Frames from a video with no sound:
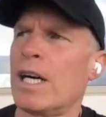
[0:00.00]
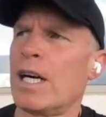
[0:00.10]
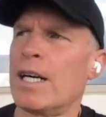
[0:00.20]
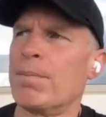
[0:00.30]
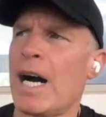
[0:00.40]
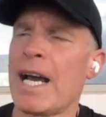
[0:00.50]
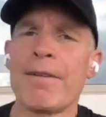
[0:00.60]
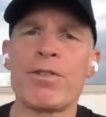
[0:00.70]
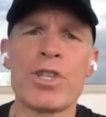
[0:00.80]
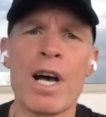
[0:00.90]
um, I
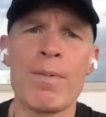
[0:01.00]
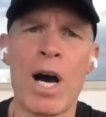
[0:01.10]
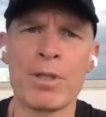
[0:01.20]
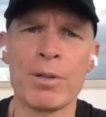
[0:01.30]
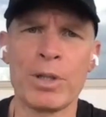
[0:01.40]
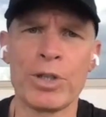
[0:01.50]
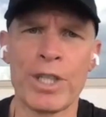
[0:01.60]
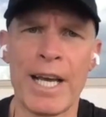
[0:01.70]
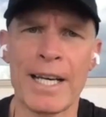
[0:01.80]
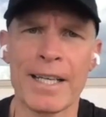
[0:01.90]
have suboptimal
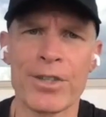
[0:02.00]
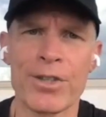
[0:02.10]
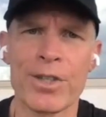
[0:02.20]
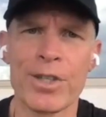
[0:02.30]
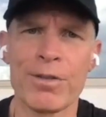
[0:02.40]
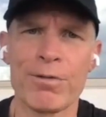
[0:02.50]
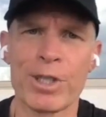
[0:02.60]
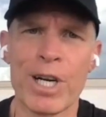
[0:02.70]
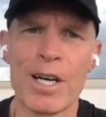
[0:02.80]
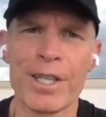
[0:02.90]
genetics for
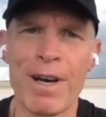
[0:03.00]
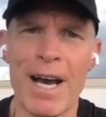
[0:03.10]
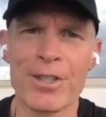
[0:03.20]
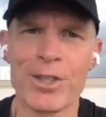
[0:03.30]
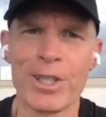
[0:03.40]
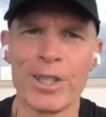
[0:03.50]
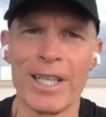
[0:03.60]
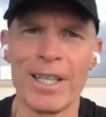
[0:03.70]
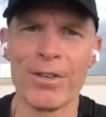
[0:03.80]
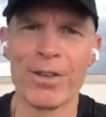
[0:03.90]
cardiovascular
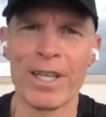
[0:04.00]
health.